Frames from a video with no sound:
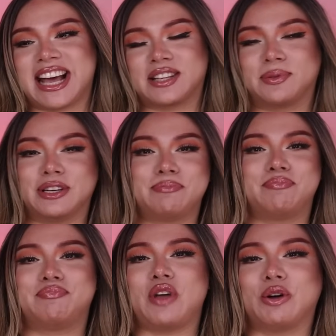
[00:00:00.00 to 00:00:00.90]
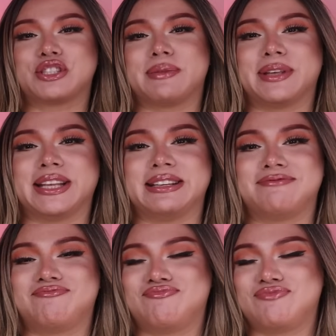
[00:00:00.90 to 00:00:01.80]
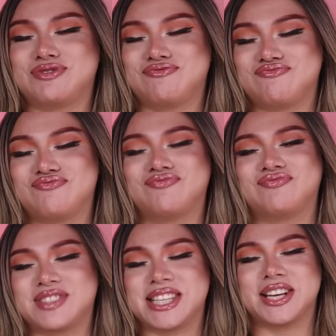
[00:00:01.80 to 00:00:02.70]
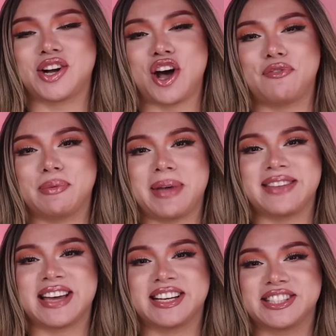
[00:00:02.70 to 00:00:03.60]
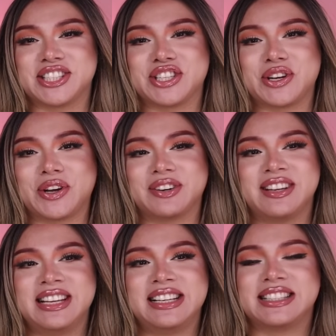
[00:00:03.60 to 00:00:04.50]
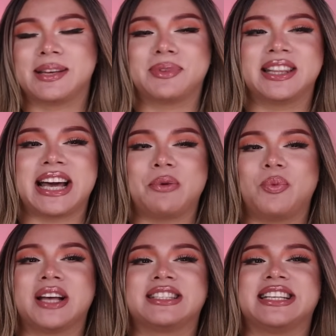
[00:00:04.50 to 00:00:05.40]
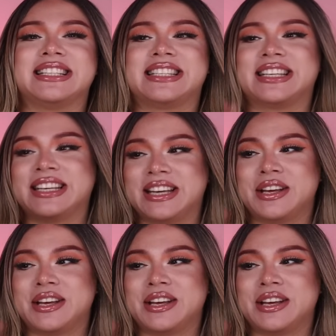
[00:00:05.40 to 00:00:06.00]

that's what ultimately Tia Kofi made that decision on something that wasn't